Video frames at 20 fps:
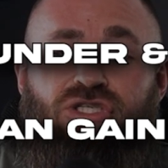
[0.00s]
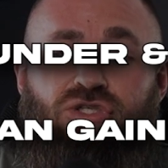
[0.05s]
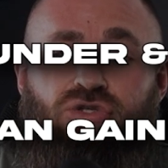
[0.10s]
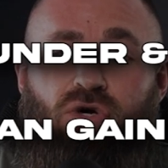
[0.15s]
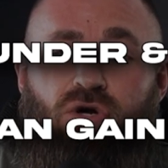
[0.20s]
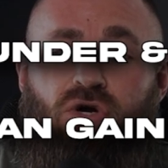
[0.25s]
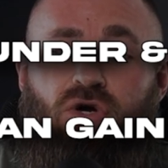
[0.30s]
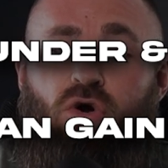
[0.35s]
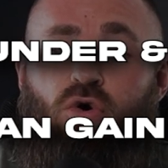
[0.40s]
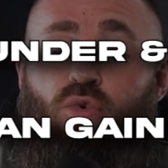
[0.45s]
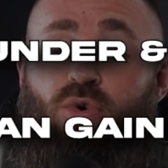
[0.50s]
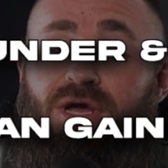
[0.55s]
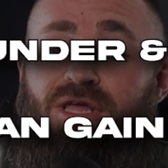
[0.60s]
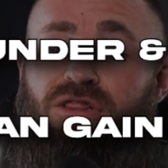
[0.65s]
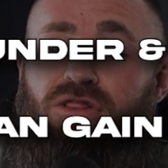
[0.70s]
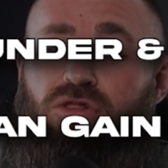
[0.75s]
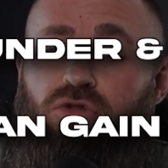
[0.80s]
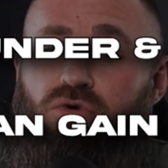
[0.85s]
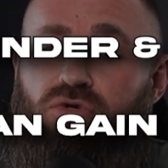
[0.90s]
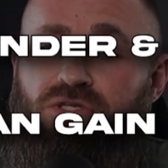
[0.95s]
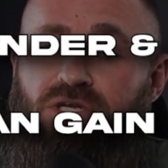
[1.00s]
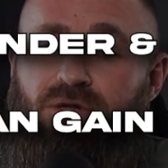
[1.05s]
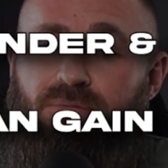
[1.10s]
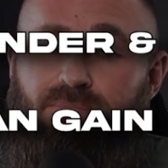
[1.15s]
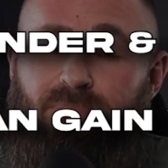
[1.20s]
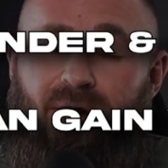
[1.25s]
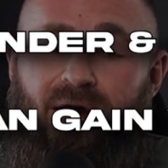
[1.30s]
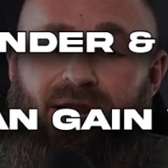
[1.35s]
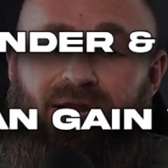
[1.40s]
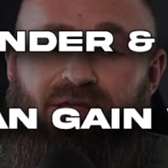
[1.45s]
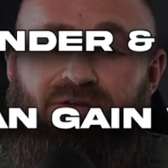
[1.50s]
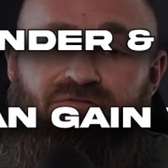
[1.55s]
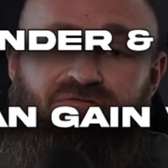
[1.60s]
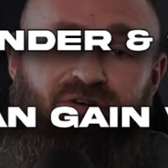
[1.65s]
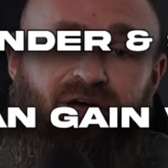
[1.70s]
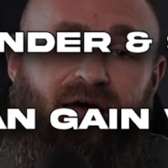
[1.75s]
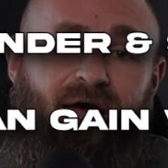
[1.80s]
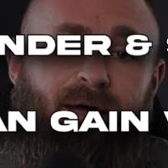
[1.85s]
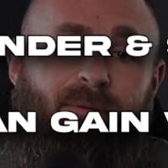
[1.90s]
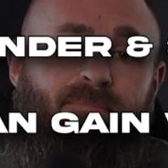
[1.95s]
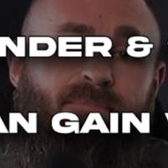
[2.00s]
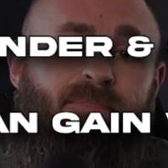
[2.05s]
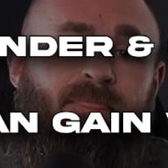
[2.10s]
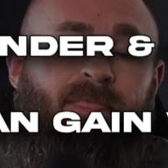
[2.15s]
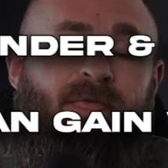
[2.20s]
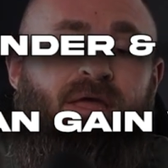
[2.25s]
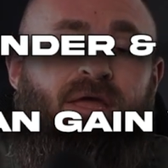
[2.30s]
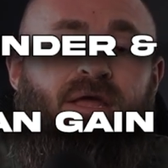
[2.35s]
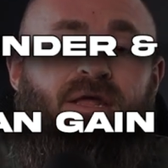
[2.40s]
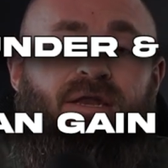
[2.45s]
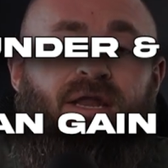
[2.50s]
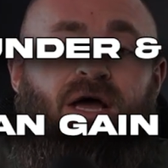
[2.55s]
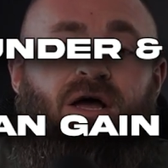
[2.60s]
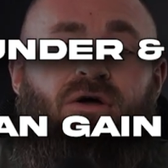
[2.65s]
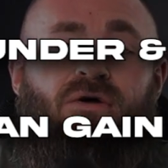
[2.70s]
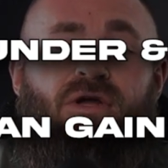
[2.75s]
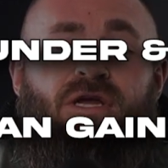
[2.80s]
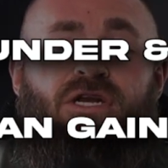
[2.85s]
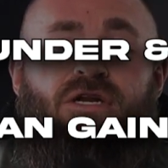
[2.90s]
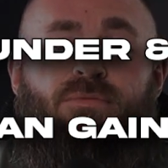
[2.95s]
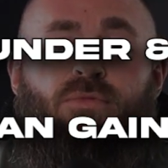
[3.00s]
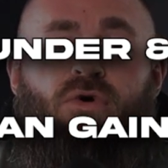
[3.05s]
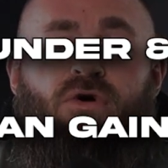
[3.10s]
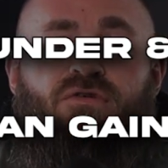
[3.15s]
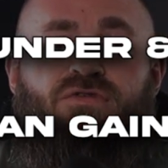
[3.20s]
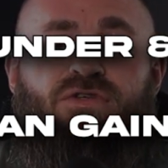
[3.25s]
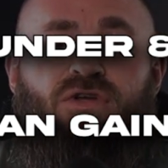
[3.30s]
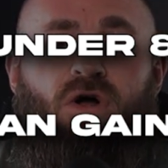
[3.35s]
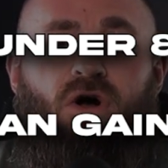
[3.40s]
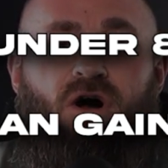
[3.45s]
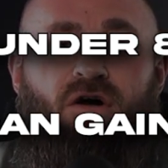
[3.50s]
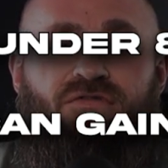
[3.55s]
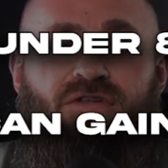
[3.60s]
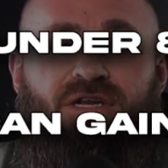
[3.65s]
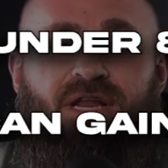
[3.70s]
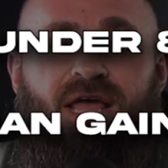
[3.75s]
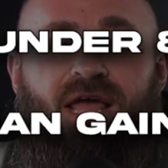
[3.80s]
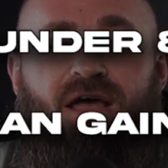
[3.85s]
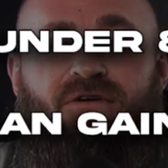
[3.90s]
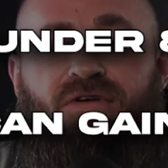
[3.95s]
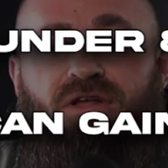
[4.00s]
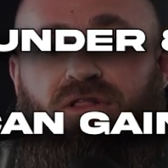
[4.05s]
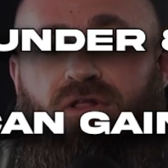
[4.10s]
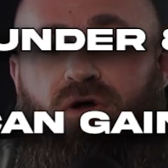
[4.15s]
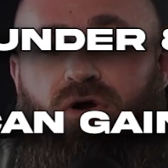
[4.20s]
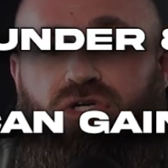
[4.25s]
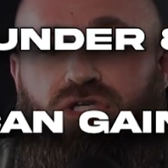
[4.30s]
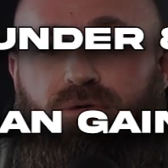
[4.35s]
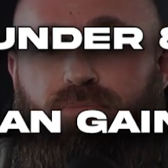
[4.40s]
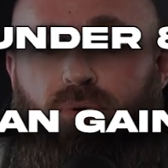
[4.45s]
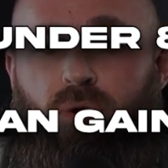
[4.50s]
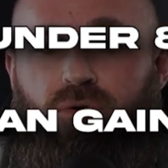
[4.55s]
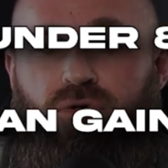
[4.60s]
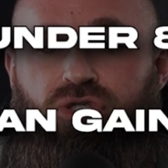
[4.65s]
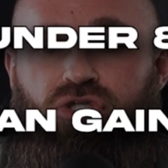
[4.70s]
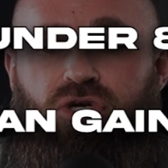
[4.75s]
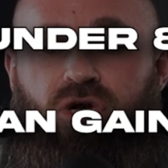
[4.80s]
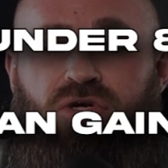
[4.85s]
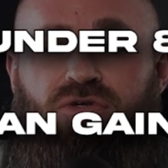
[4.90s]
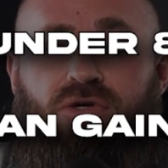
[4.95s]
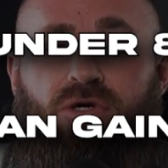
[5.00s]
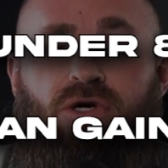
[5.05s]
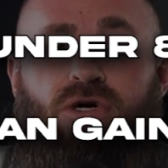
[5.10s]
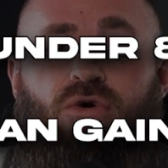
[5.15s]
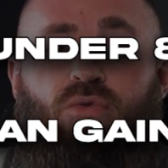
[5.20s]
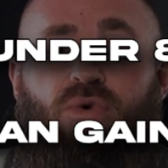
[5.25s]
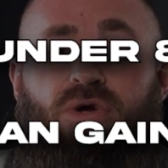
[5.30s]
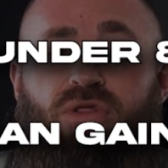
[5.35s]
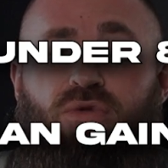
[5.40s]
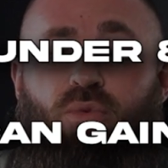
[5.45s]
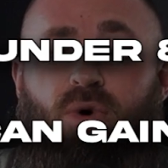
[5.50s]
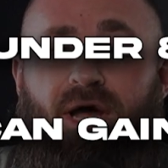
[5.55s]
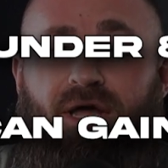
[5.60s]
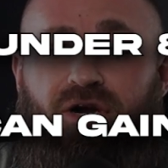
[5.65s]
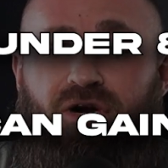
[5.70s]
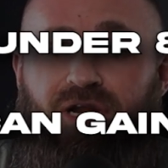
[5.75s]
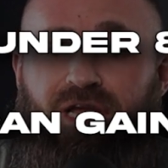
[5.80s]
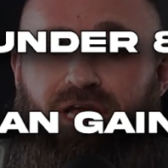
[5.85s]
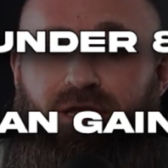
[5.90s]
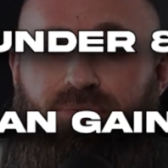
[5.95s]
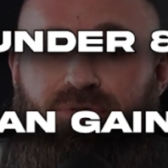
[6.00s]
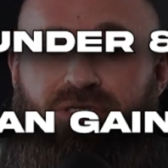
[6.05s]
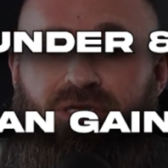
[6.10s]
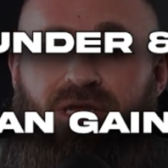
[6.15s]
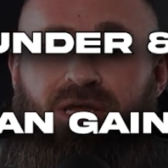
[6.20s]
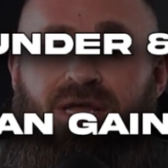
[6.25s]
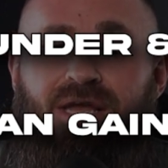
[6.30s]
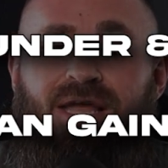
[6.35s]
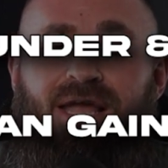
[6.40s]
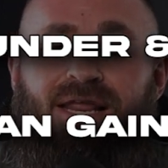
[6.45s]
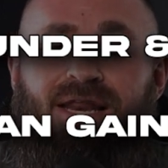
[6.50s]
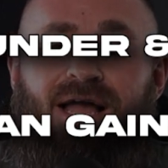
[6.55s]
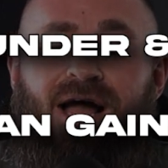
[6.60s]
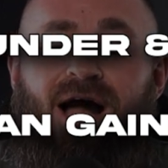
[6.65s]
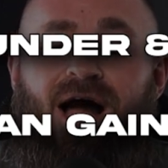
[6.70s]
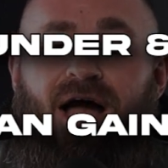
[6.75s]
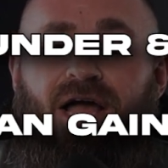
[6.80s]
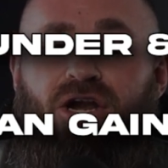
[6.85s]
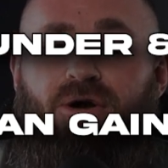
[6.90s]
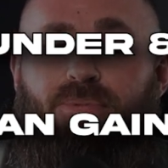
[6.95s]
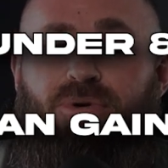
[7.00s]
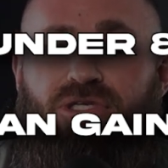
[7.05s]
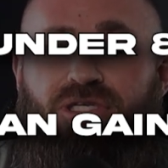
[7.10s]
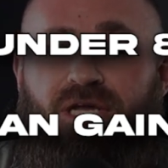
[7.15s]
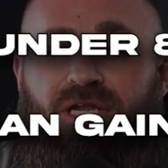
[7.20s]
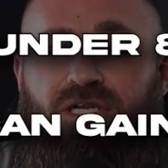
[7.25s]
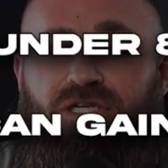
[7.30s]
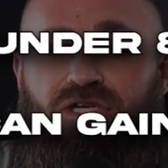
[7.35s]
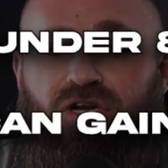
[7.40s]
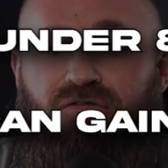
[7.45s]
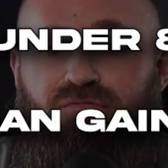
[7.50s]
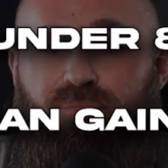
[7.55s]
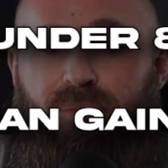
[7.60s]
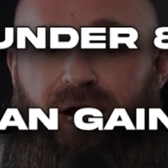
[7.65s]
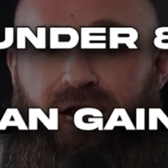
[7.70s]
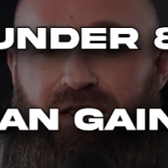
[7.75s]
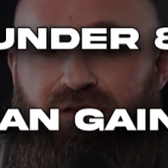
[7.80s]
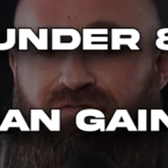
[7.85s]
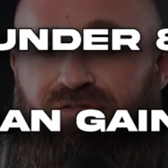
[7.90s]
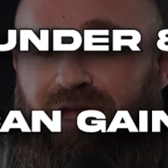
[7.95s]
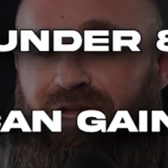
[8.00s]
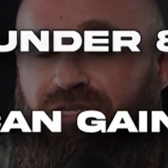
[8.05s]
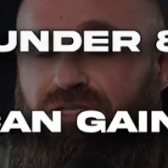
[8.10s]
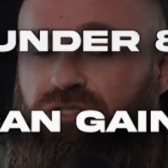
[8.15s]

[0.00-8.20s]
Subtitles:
struggle with losing body fat. Now, Endomorphs often have a larger bone structure with wider hips and a higher percentage of body fat